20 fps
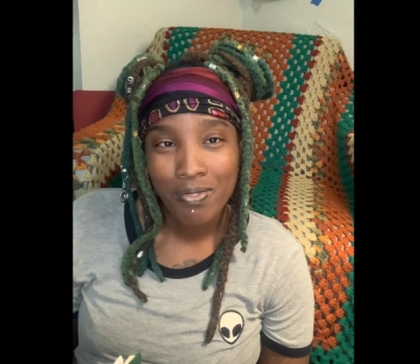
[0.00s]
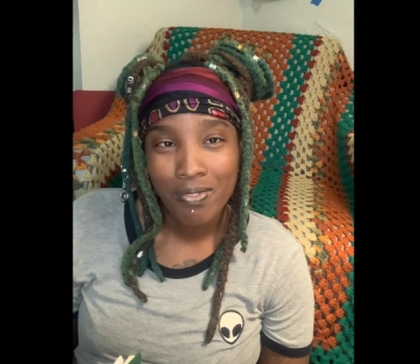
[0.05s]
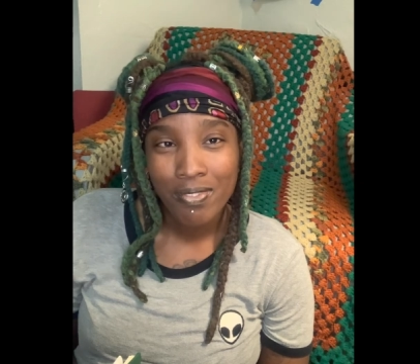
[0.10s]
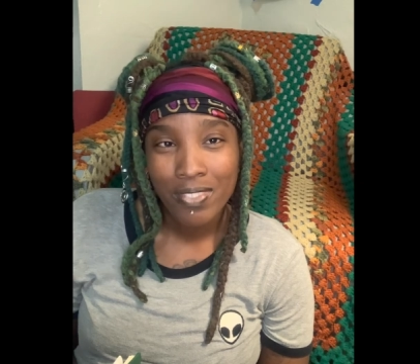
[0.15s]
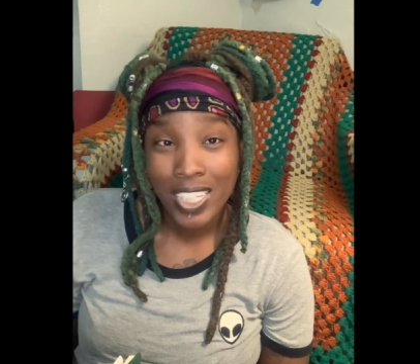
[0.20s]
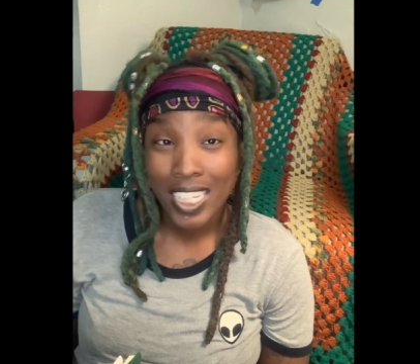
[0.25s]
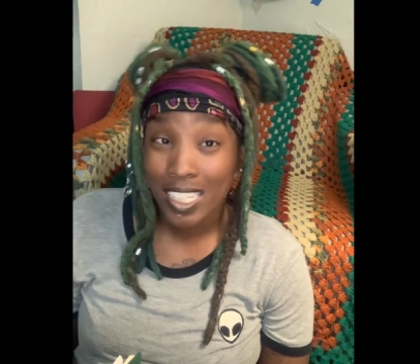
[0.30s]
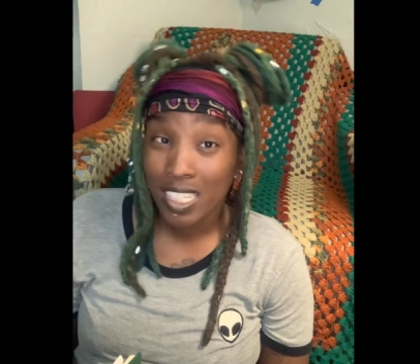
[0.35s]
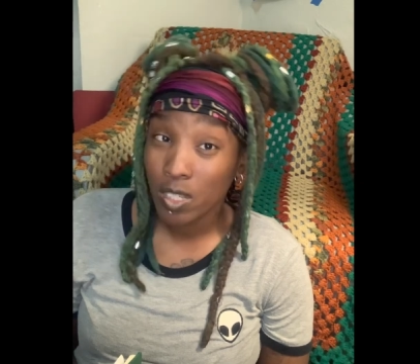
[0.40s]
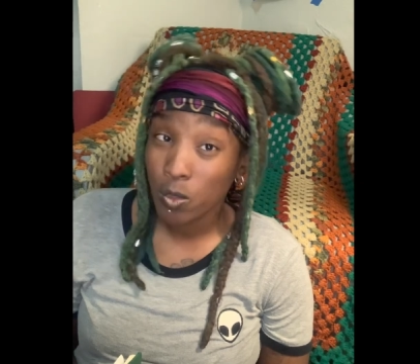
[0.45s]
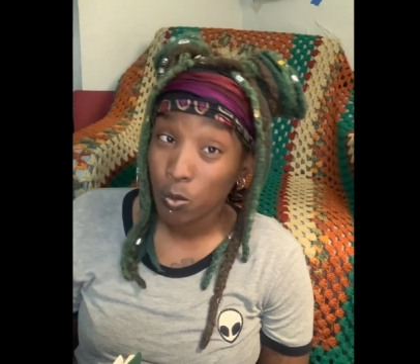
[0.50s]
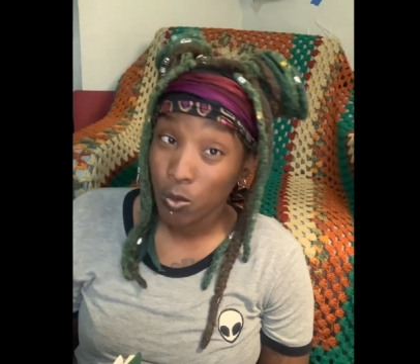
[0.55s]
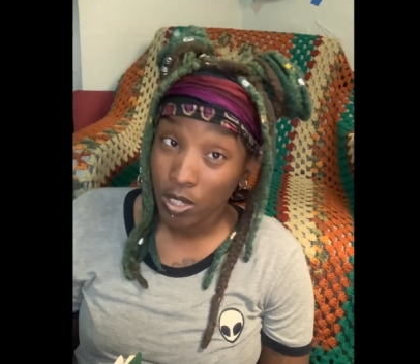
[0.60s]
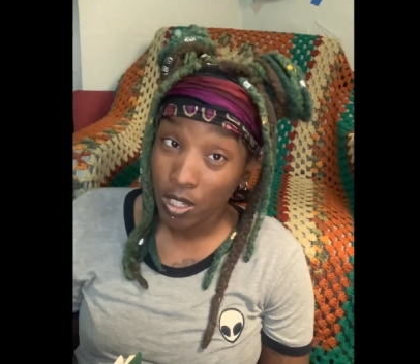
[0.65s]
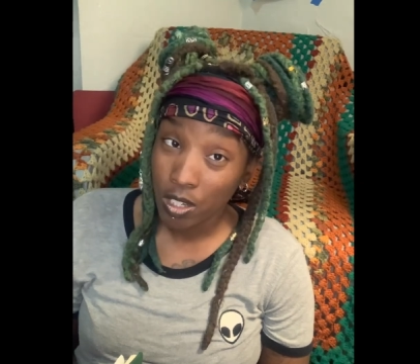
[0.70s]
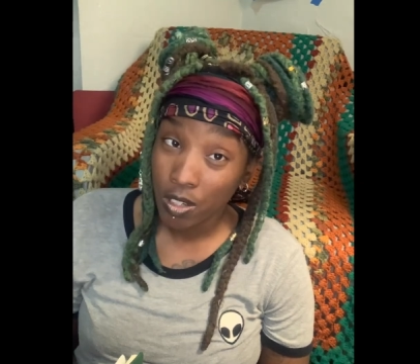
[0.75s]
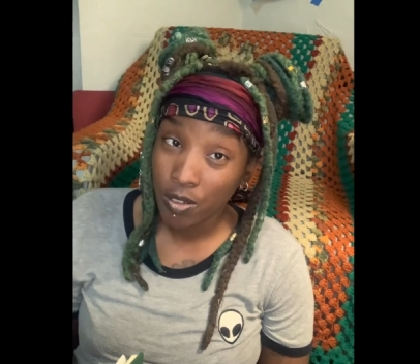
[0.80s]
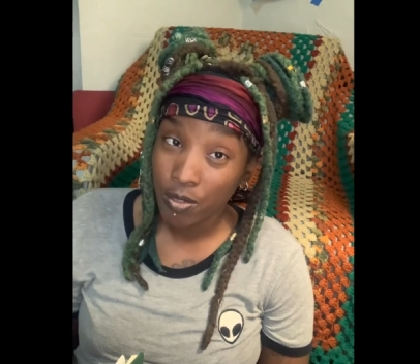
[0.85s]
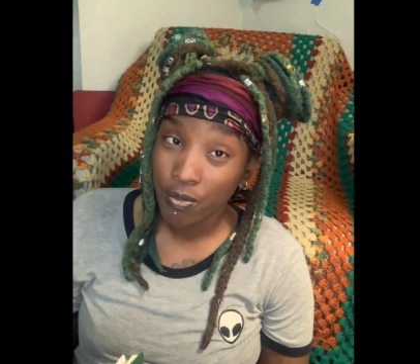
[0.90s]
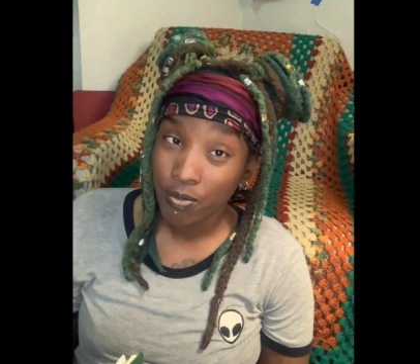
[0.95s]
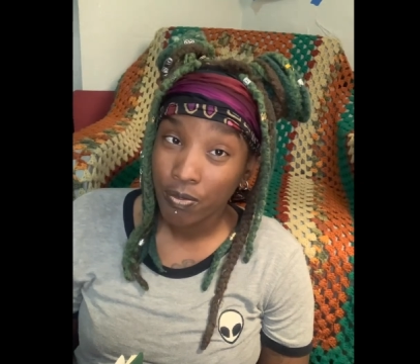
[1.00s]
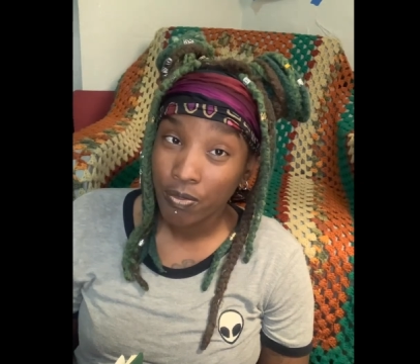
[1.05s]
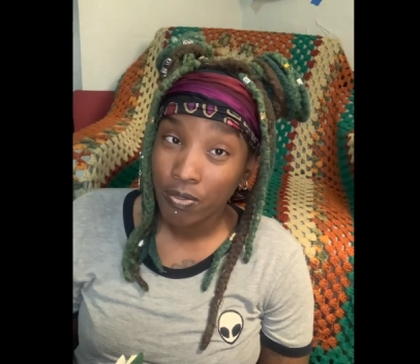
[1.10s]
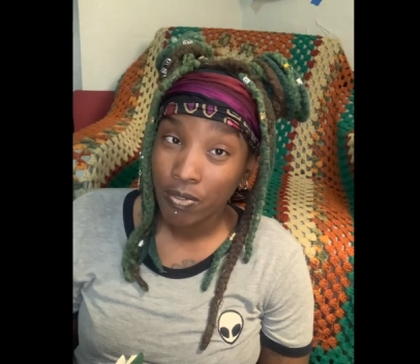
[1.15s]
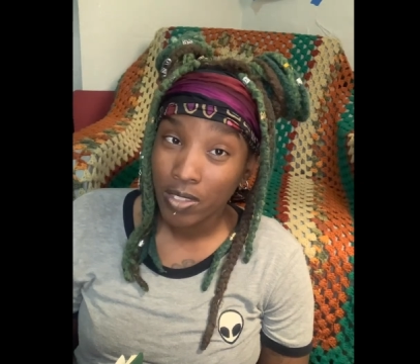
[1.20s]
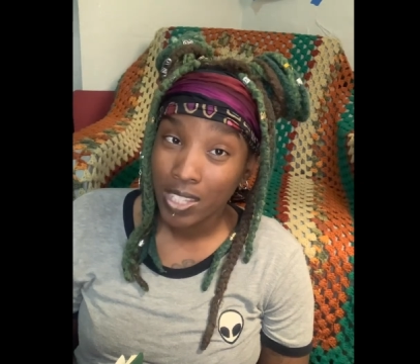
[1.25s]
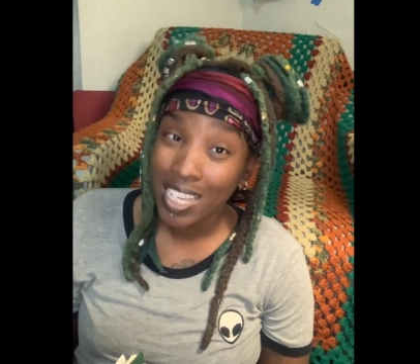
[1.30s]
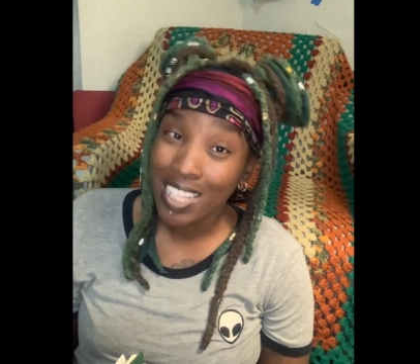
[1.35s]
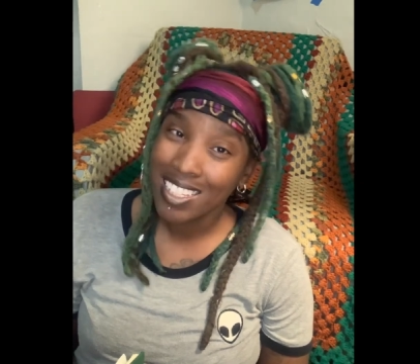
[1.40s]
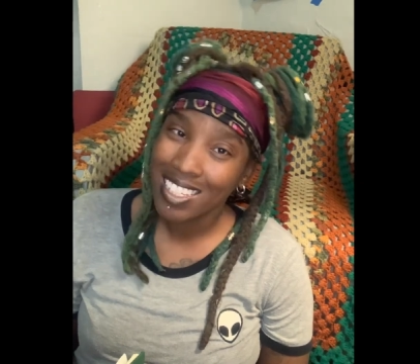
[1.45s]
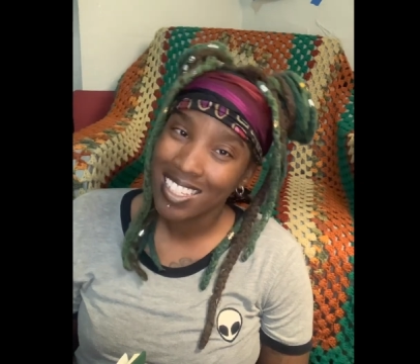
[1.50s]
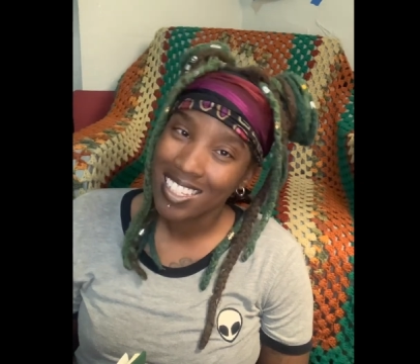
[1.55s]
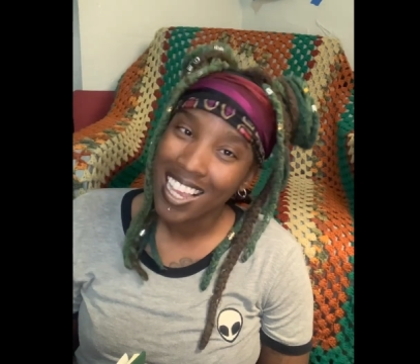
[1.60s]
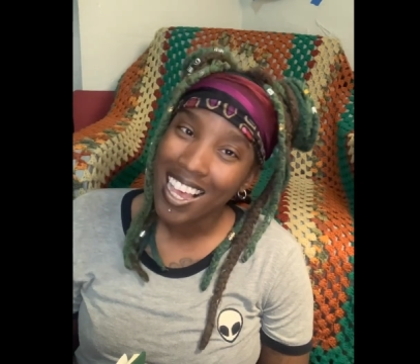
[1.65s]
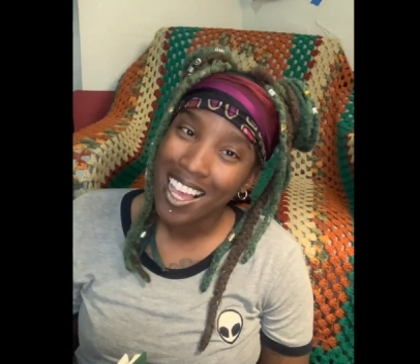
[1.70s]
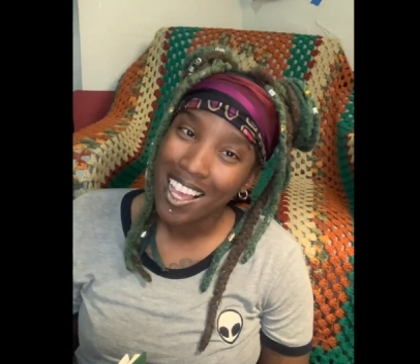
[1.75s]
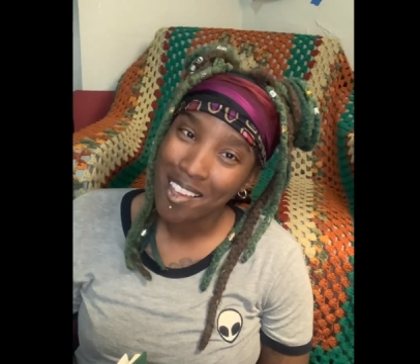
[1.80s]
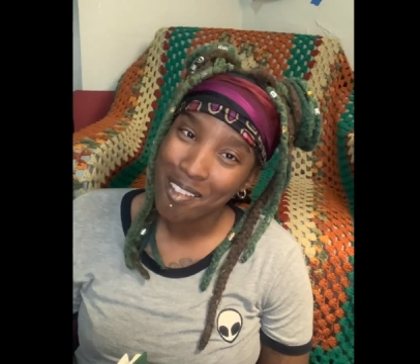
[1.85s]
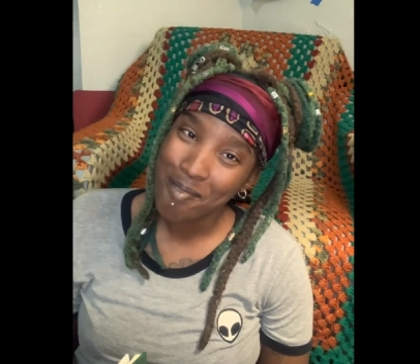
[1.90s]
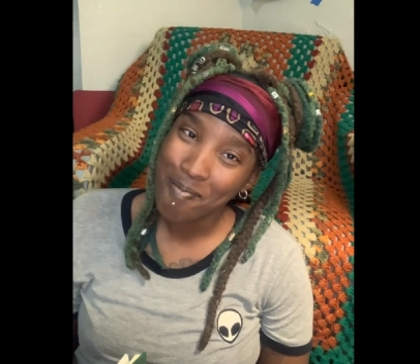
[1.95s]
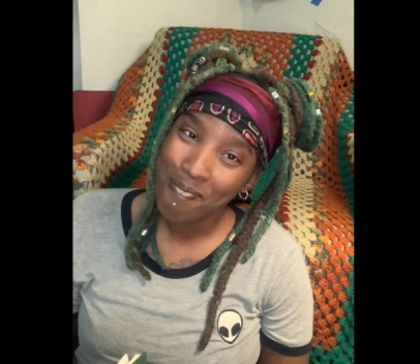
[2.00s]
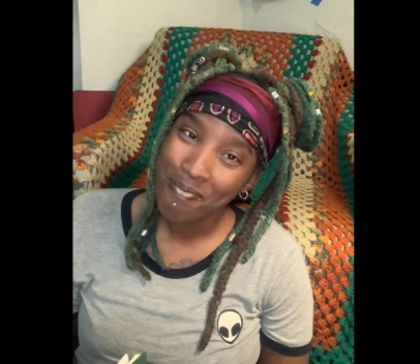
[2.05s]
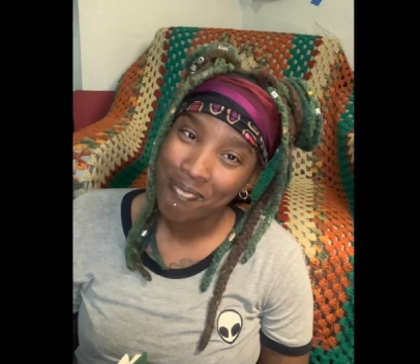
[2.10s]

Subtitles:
Because it will. It's time.